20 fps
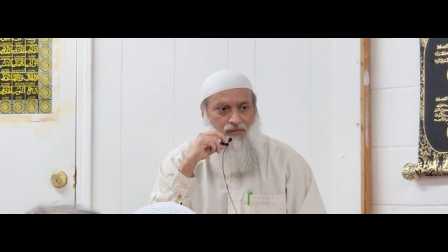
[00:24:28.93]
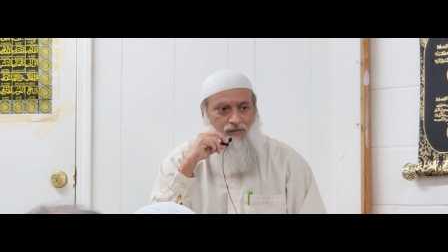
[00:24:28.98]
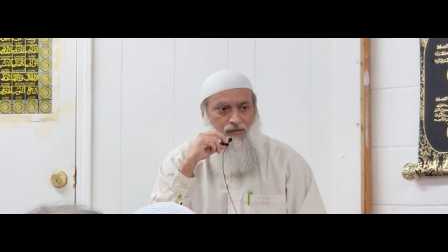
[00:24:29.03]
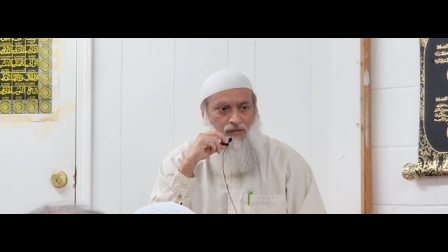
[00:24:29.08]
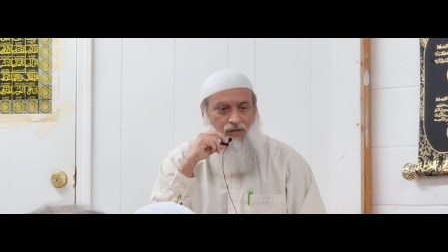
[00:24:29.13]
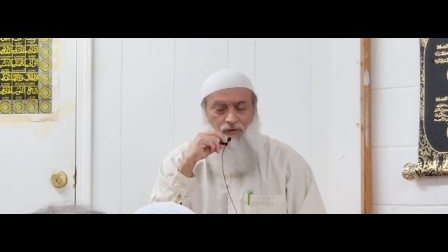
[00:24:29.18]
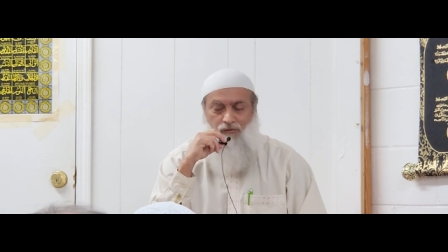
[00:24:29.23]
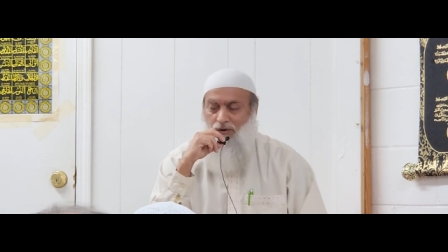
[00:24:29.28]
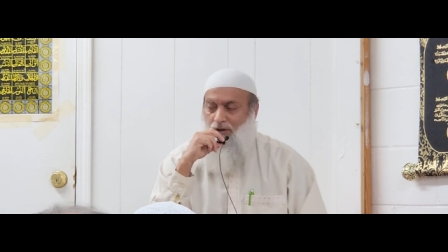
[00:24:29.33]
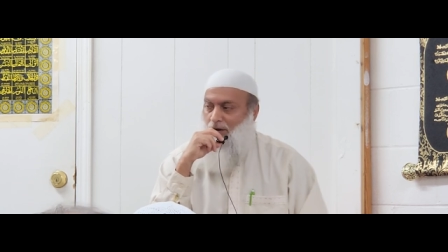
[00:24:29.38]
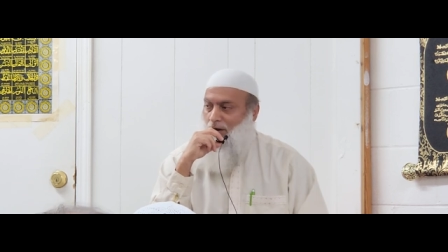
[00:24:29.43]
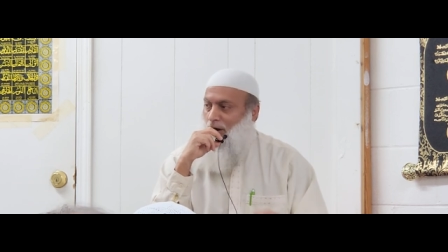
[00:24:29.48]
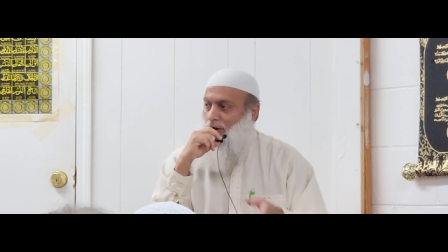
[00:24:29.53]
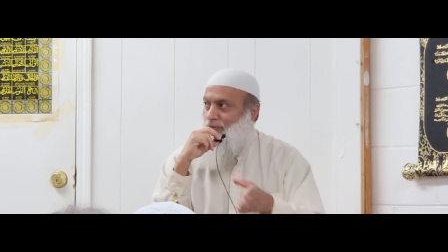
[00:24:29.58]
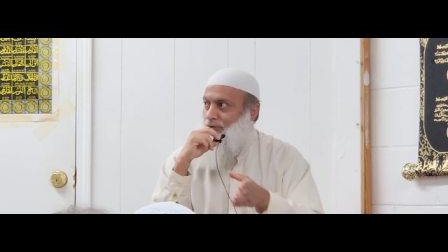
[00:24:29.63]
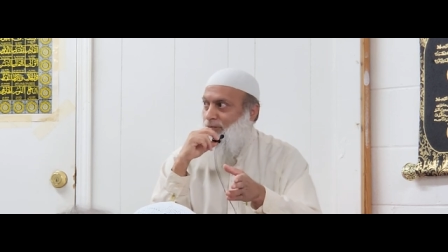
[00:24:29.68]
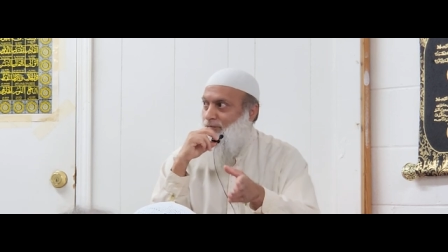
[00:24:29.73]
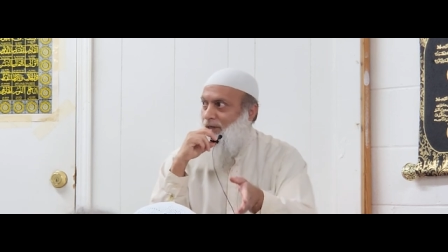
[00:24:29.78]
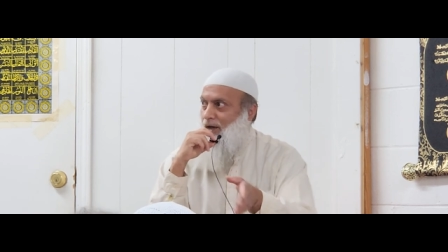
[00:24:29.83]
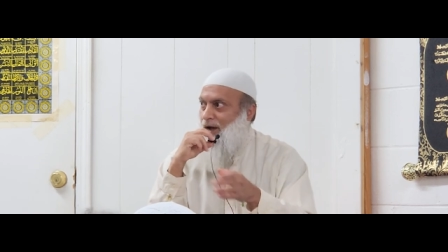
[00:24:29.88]
And we know
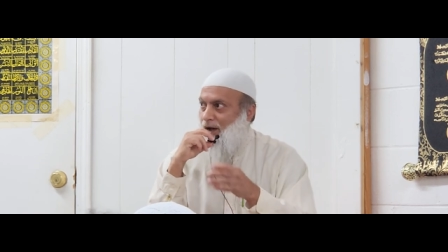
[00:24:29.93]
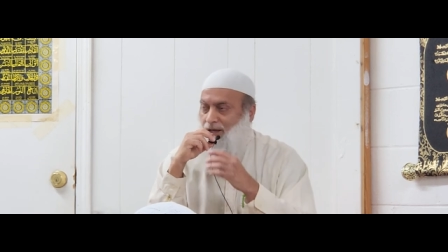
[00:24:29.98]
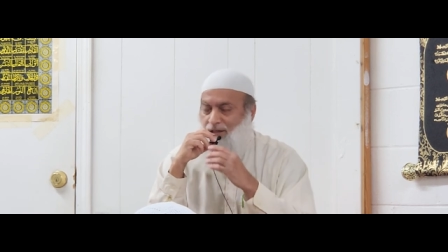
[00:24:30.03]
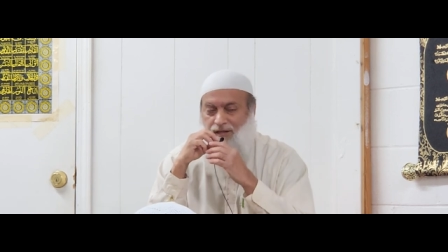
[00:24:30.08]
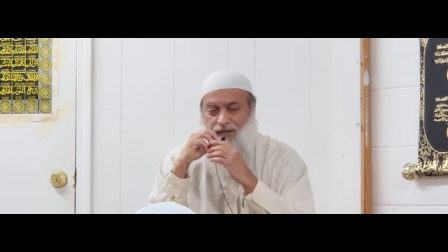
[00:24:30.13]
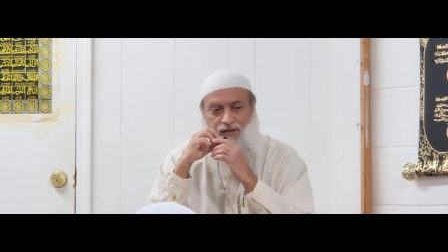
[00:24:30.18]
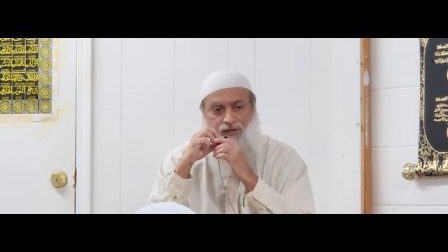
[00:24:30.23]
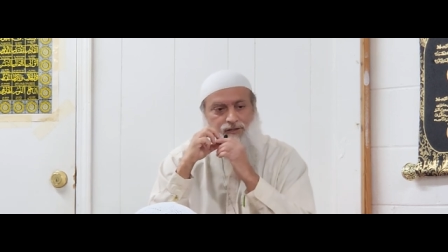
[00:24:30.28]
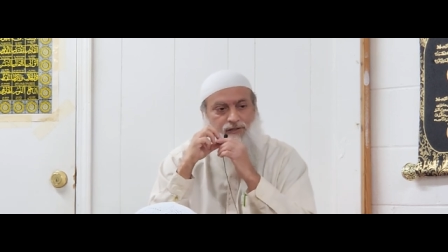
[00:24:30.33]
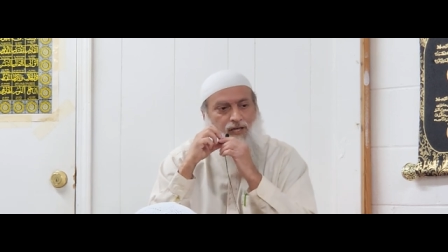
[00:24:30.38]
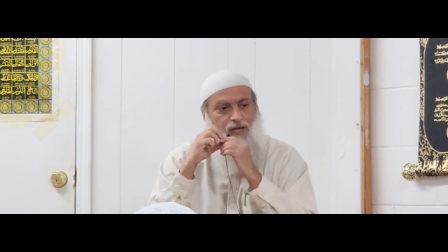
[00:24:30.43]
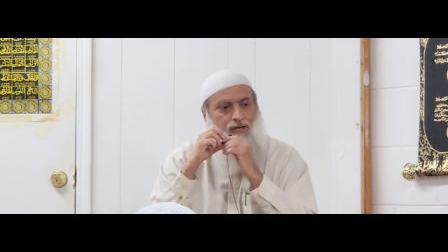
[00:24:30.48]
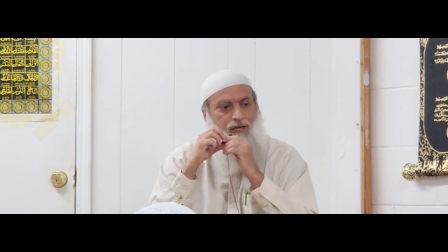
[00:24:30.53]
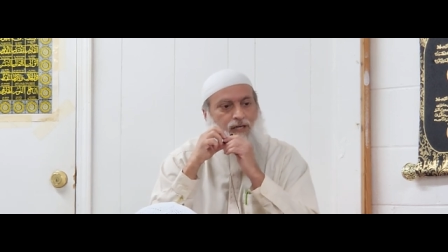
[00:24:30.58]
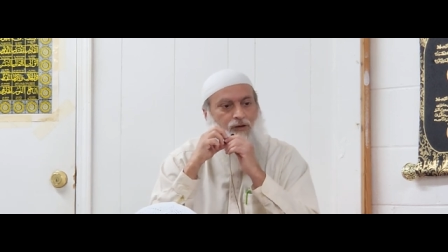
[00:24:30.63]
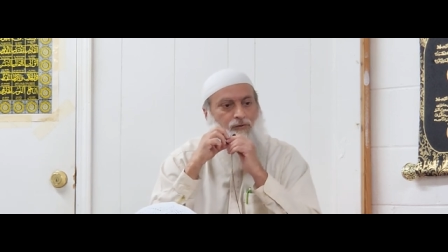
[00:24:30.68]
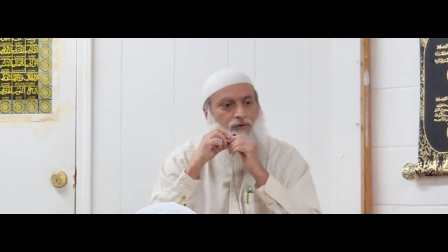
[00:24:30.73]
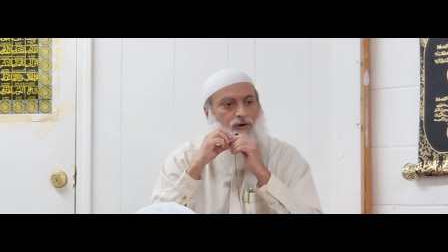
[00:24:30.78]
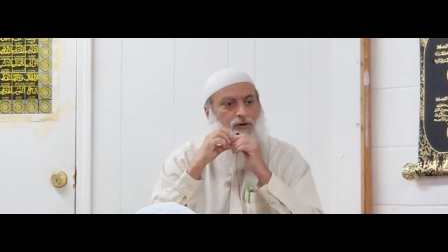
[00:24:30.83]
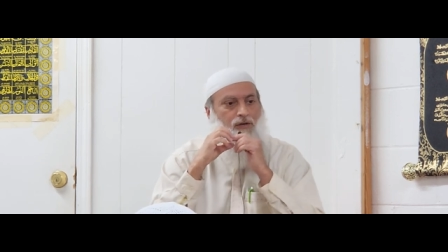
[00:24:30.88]
from the hadith that
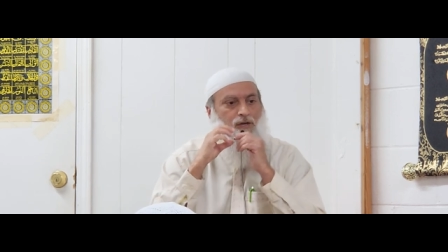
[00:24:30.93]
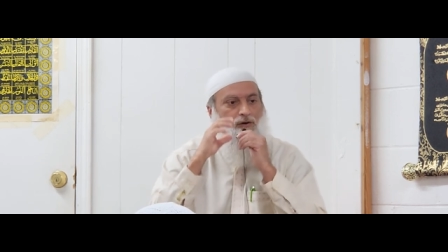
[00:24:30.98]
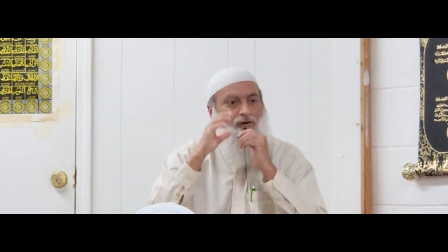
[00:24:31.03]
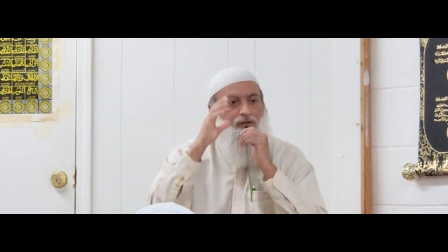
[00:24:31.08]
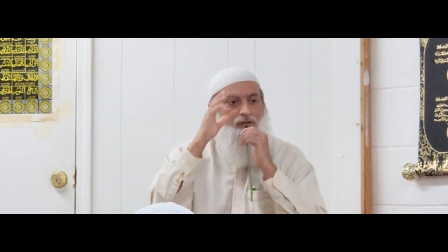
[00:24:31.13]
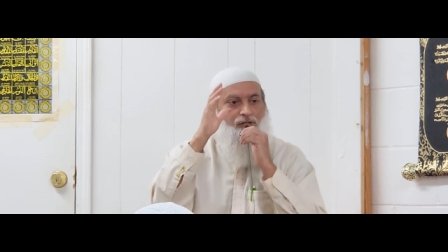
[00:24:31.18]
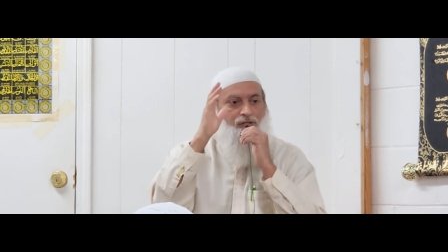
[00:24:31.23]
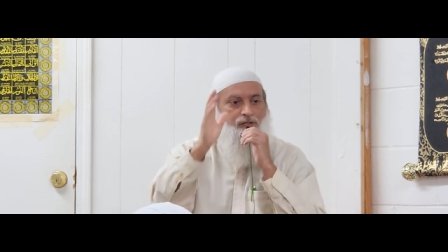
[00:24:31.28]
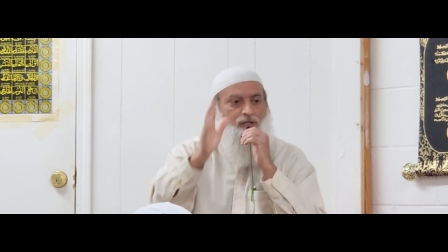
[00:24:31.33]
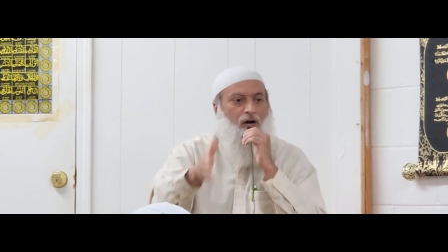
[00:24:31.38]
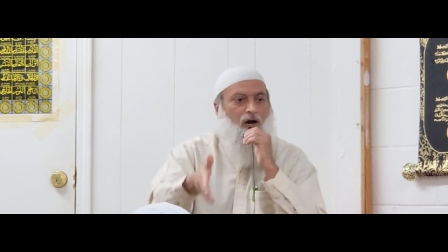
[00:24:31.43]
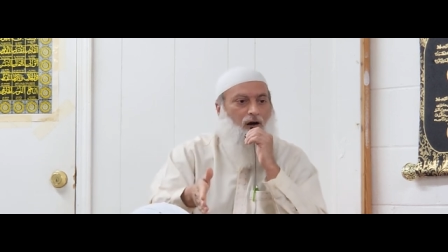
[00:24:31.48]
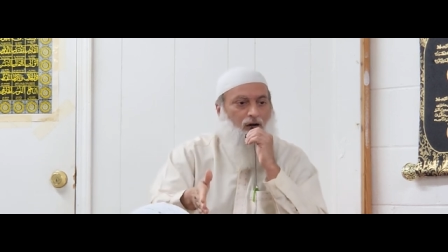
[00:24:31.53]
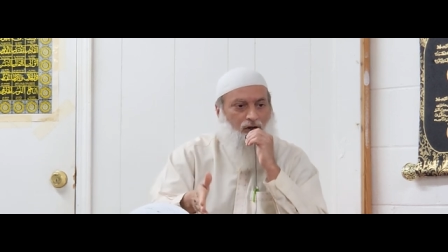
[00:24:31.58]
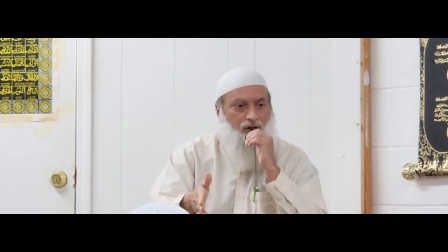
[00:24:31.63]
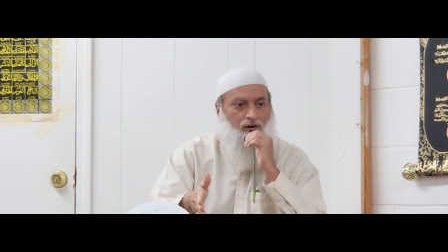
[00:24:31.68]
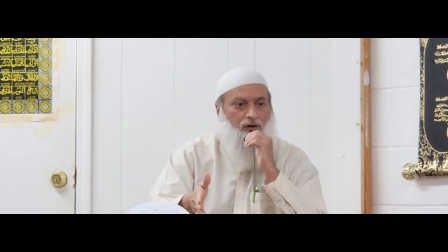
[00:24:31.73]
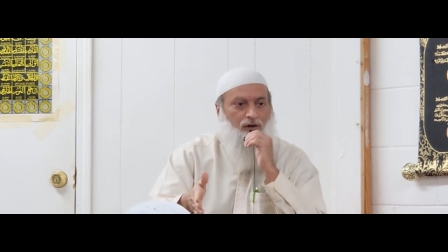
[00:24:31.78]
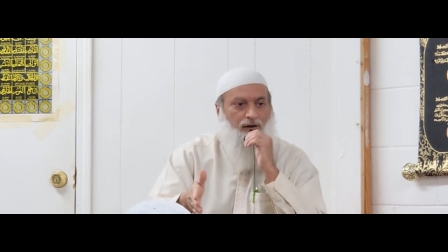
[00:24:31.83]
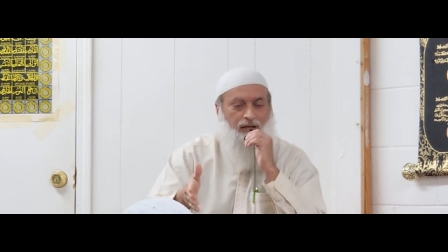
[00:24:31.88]
he will kill the
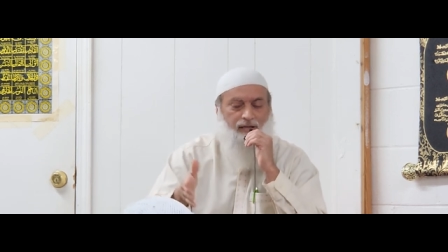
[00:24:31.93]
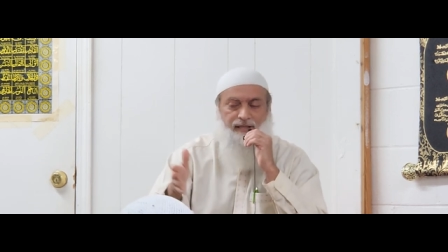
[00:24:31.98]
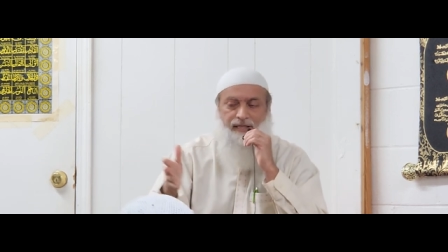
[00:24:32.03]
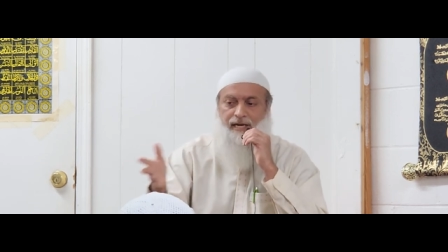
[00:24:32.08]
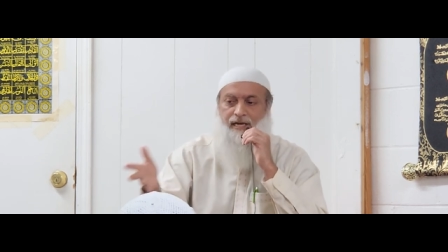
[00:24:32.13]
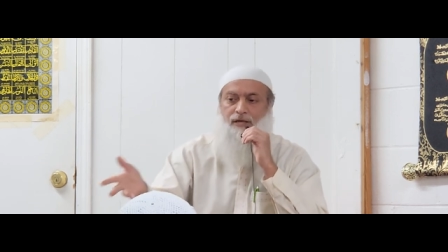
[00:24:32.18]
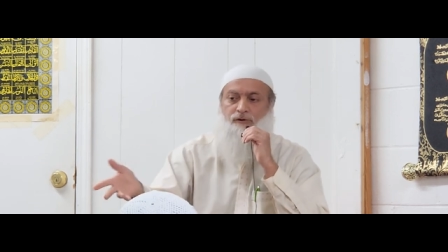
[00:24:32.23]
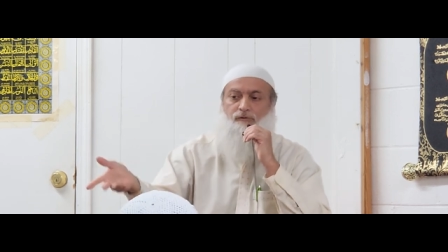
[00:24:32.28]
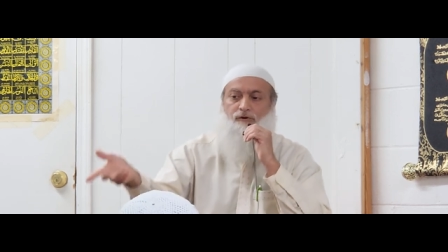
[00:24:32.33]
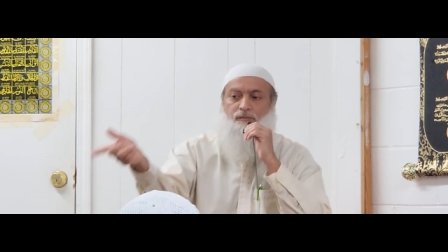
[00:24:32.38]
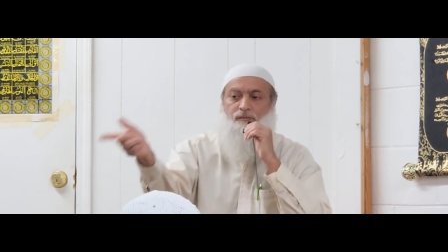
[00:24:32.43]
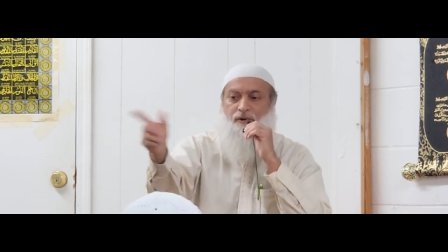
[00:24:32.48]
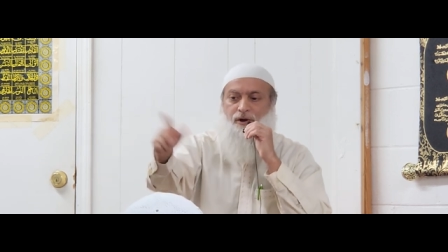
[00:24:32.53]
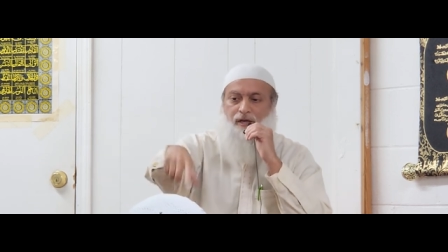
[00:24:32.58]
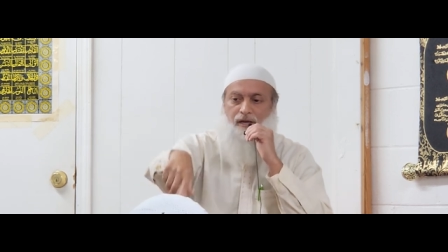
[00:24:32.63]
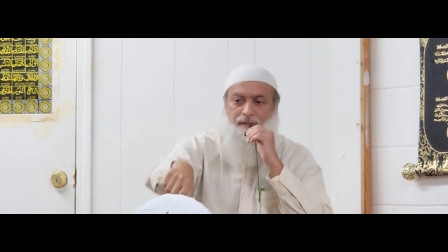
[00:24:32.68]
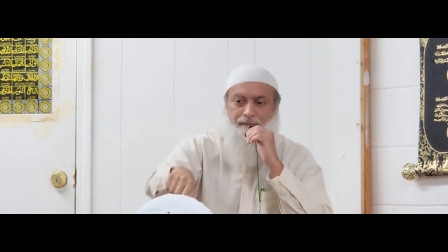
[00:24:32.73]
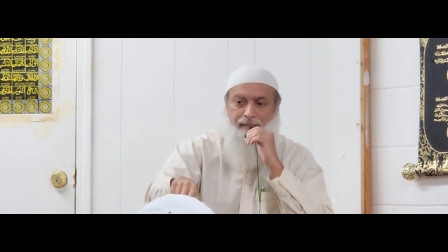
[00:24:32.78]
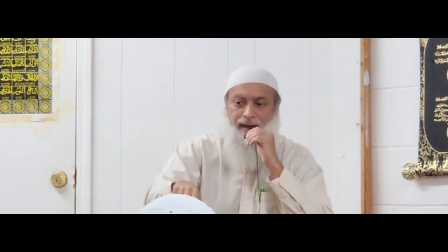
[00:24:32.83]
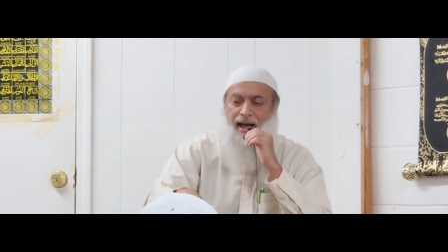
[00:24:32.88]
scholar and then he will
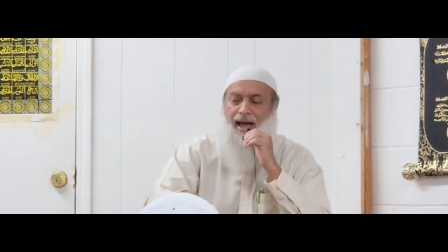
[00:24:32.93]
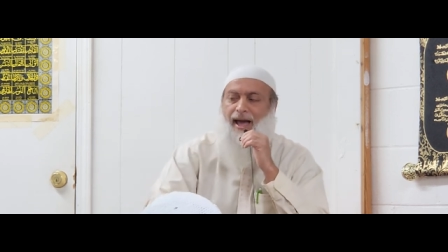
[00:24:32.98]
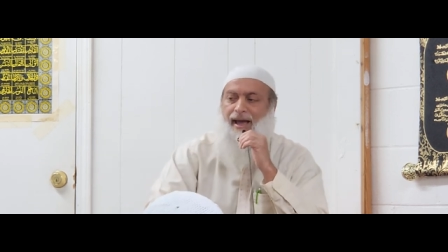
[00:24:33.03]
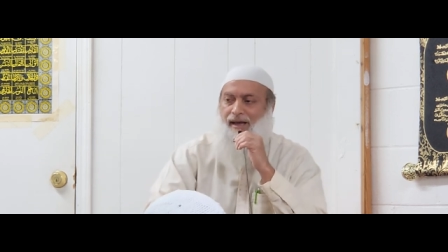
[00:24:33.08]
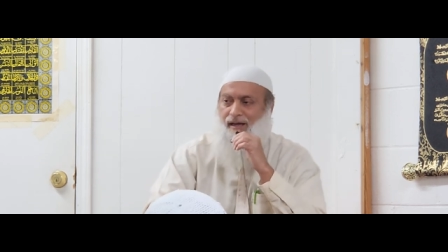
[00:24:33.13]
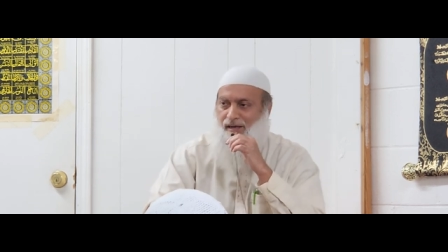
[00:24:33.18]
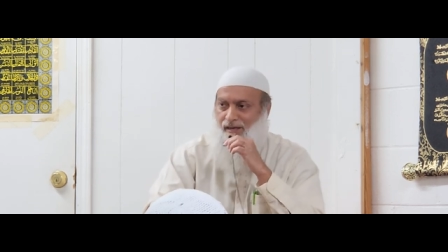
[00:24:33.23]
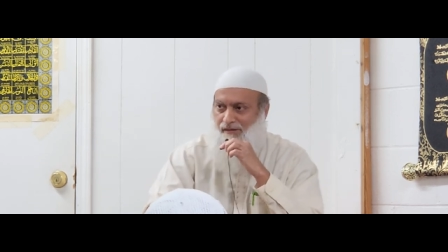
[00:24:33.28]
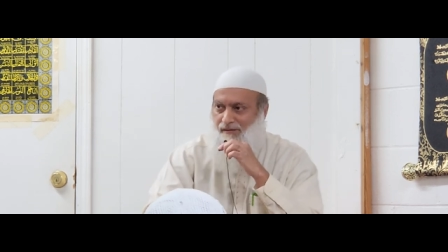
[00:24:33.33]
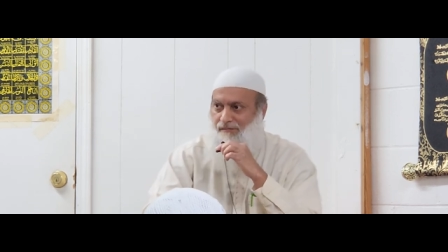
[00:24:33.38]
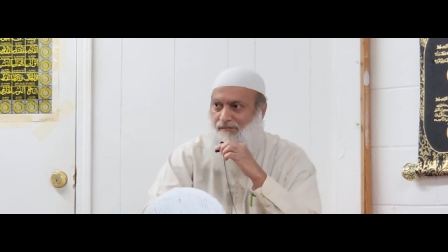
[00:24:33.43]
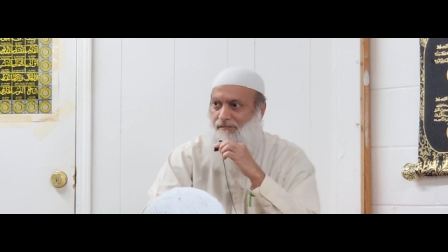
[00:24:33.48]
bring him back.